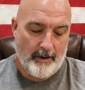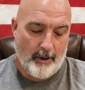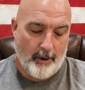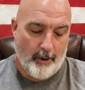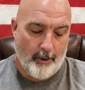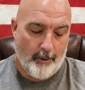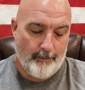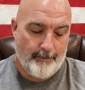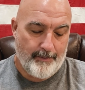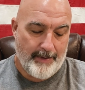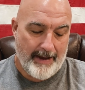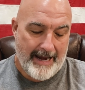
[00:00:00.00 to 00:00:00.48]

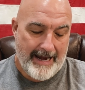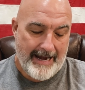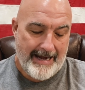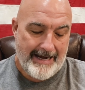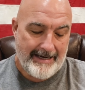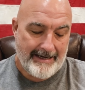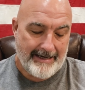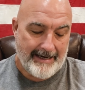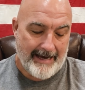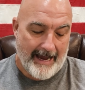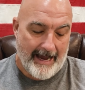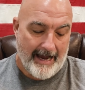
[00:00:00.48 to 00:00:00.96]

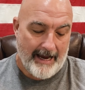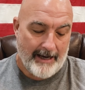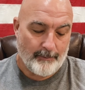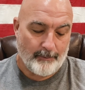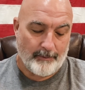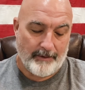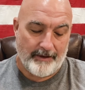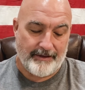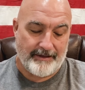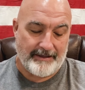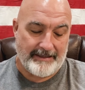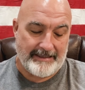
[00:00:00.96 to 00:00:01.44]
obeying God
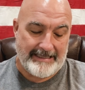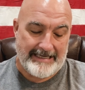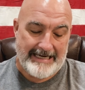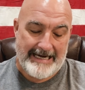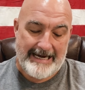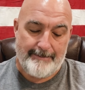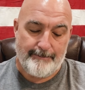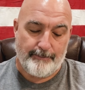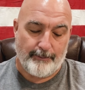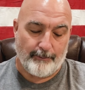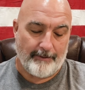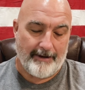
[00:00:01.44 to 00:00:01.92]
with
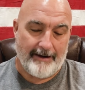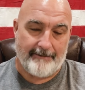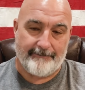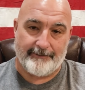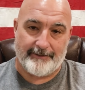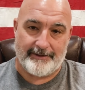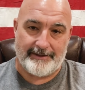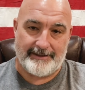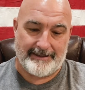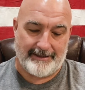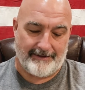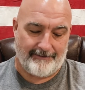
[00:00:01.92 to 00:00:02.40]
deep
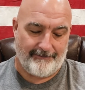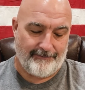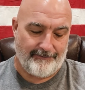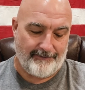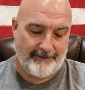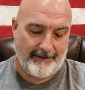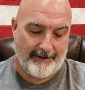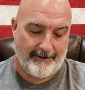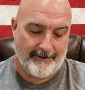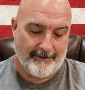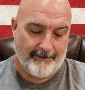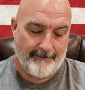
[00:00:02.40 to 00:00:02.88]
reverence and
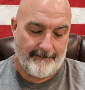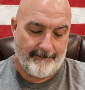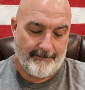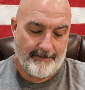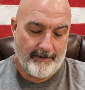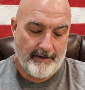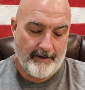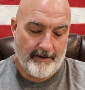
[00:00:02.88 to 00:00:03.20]
fear.